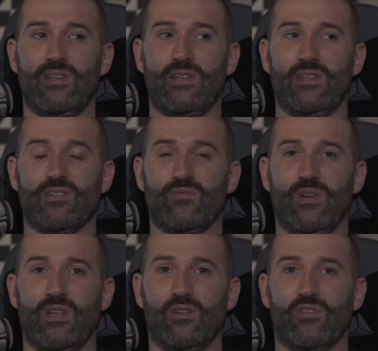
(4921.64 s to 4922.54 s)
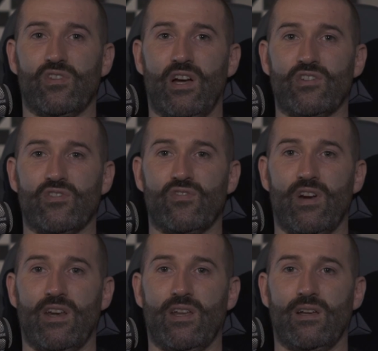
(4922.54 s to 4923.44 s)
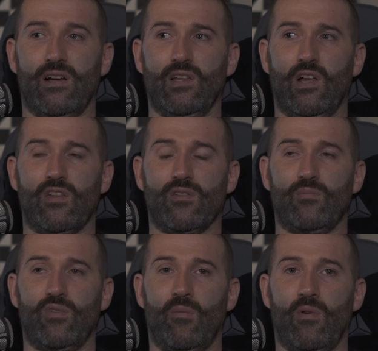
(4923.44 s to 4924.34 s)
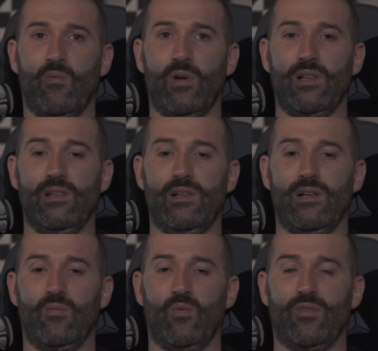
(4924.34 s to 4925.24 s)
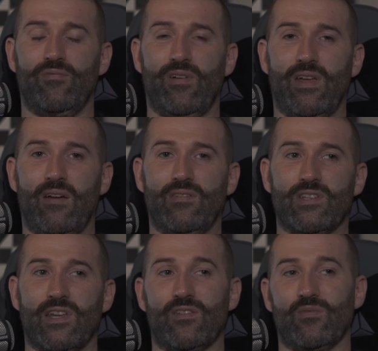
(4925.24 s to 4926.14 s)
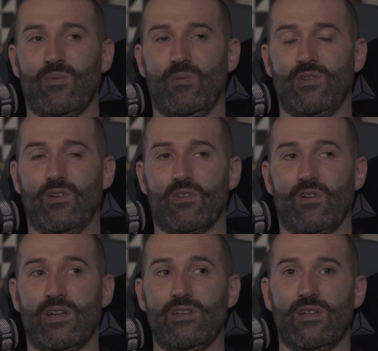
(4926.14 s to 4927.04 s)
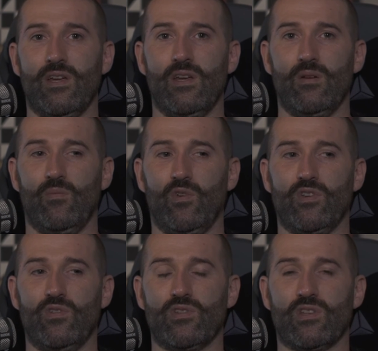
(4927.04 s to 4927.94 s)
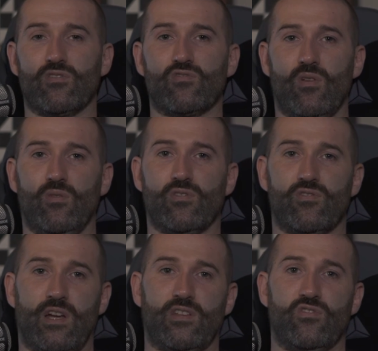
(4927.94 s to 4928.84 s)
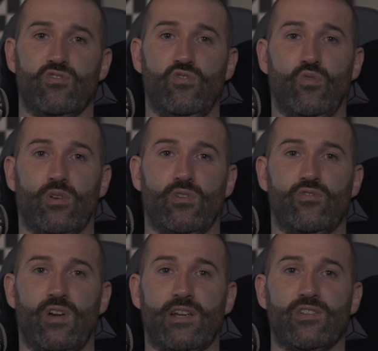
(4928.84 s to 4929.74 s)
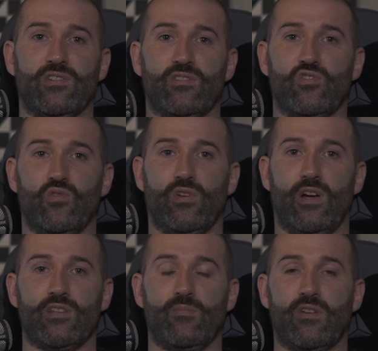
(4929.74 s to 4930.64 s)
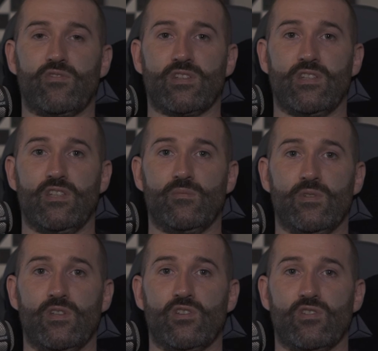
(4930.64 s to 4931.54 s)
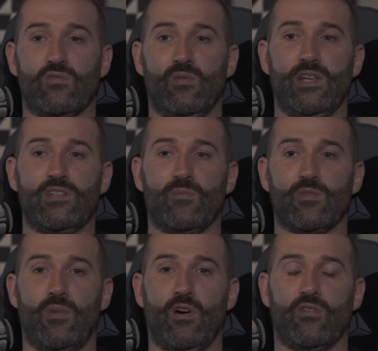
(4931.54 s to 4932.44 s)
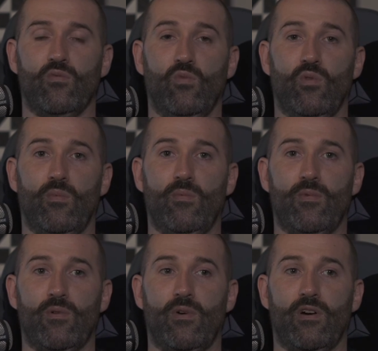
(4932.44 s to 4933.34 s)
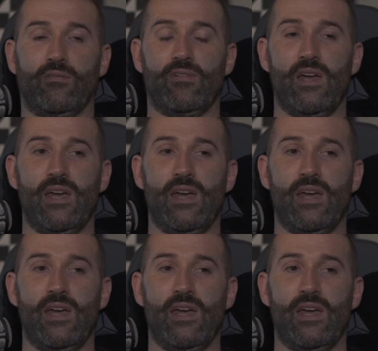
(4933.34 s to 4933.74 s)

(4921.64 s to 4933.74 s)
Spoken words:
isn't really going to trash your training. A lot of them probably will, and one very heavy set, probably not great. But using controlled contractions and short contractions and short isometrics in these positions to release them as part of the warm-up or part of